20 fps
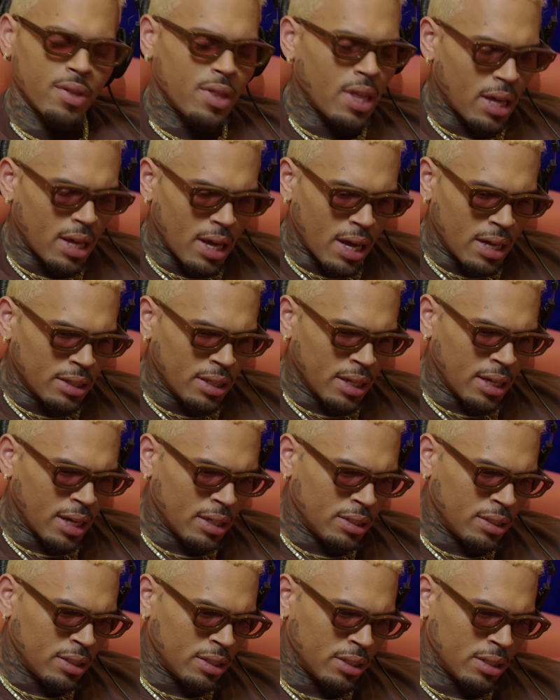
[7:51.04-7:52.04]
I think I think I
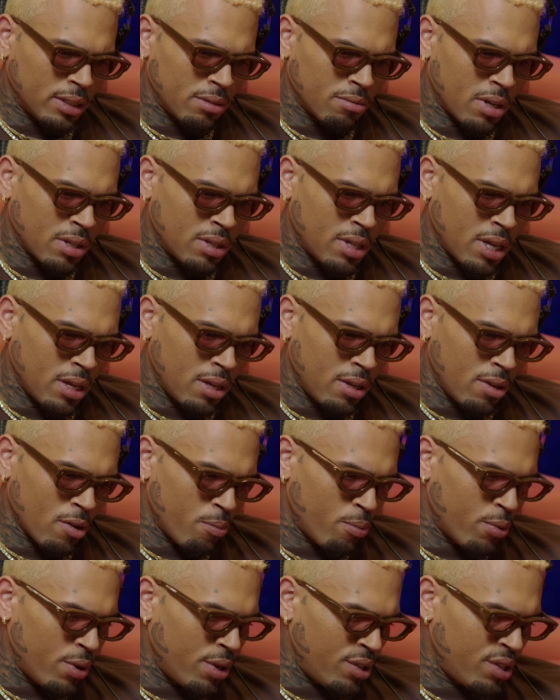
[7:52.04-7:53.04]
just I think your
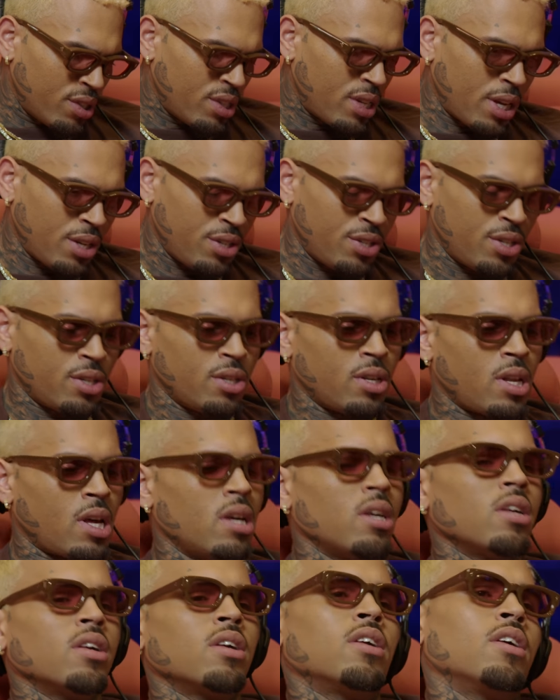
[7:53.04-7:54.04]
presentation, like,
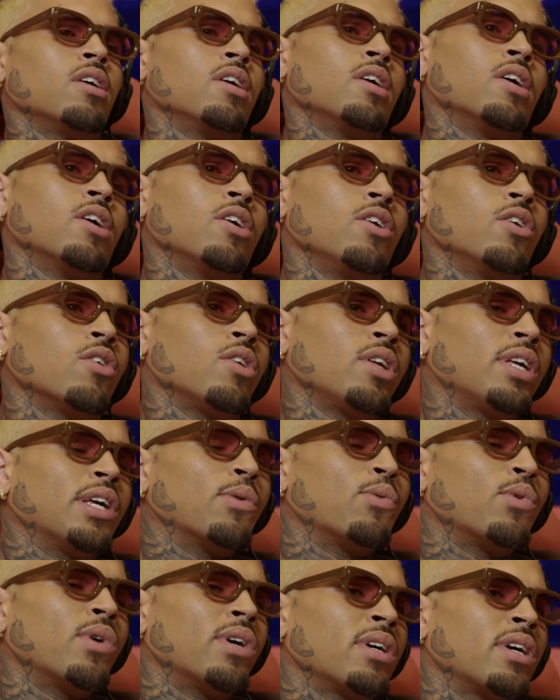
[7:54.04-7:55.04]
you only get
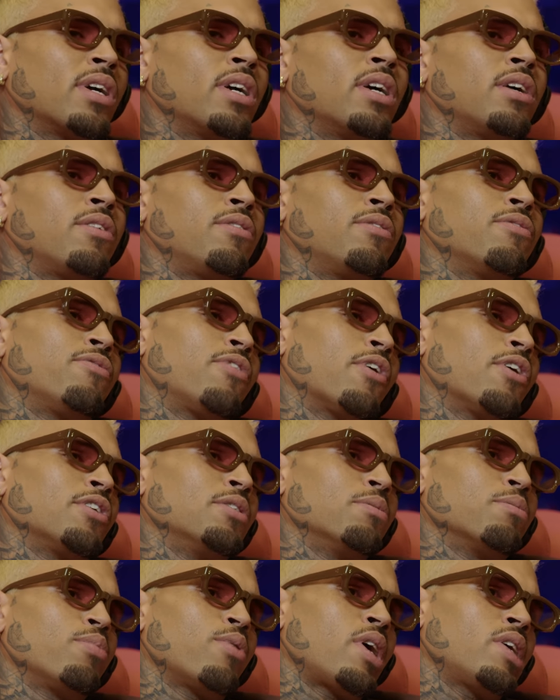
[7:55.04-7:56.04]
one good first
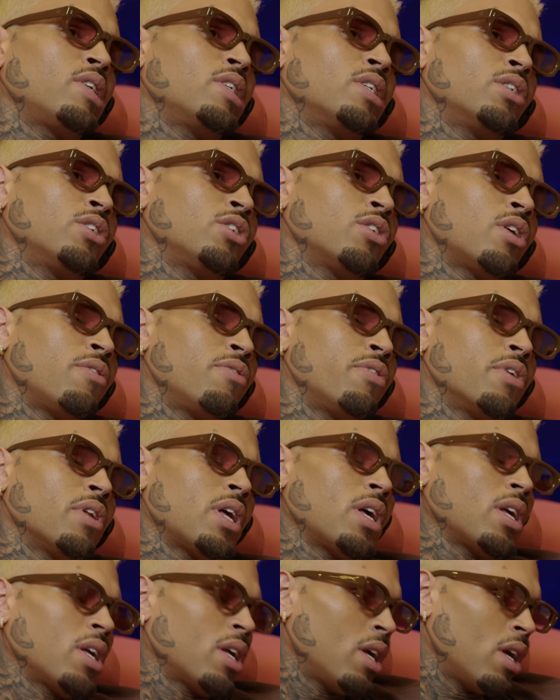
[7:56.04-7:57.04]
impression. So I feel
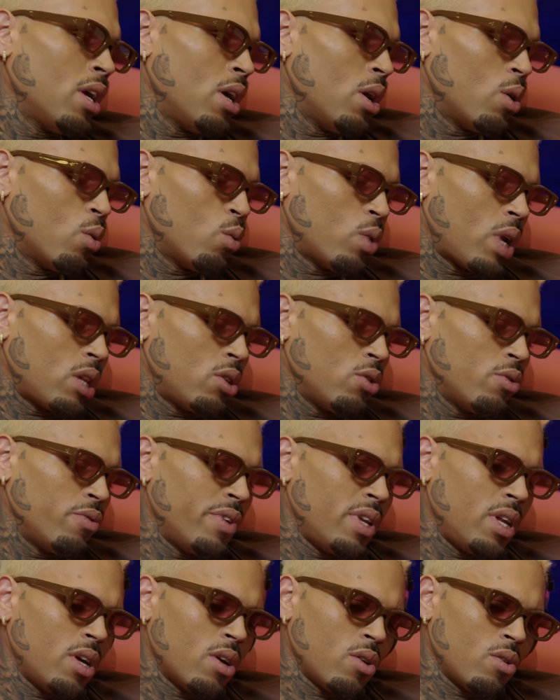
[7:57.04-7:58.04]
like when I do
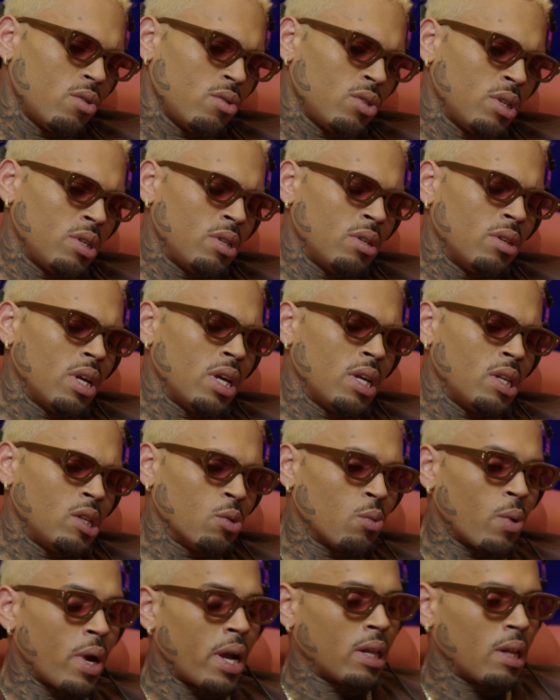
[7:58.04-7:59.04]
videos and and
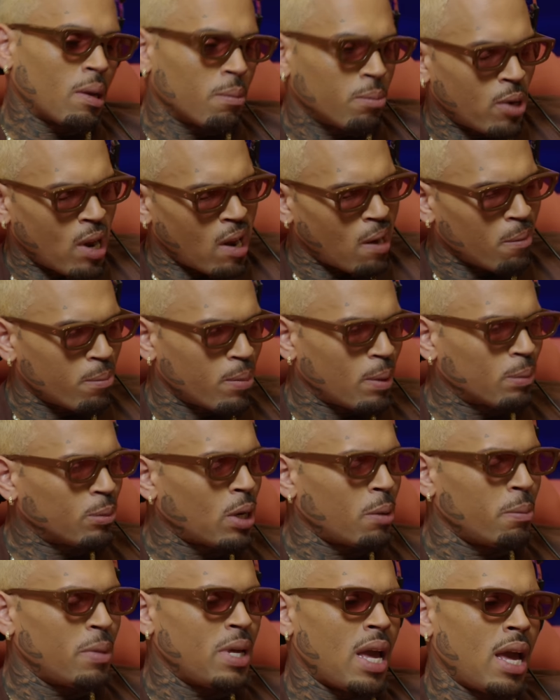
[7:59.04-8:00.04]
direct, I'm. Pro I'm trying
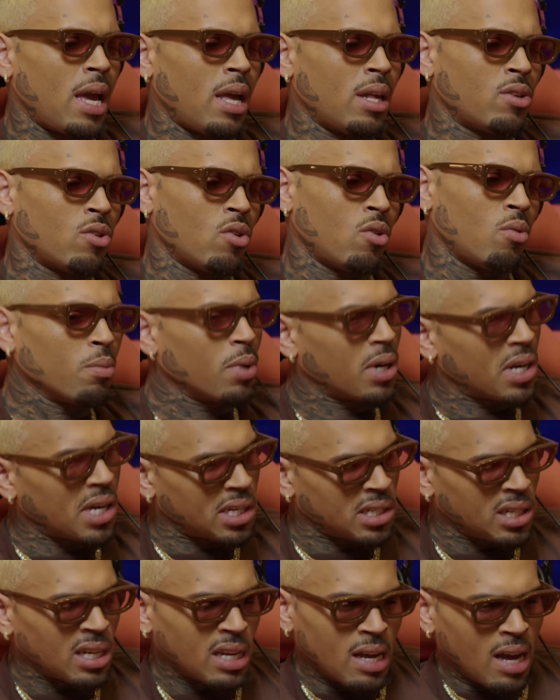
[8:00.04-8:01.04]
to be hands-on
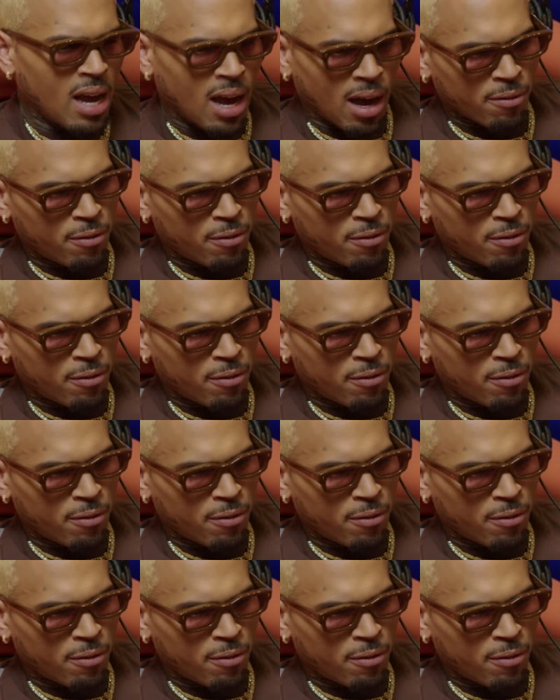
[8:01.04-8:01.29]
because mm-hmm.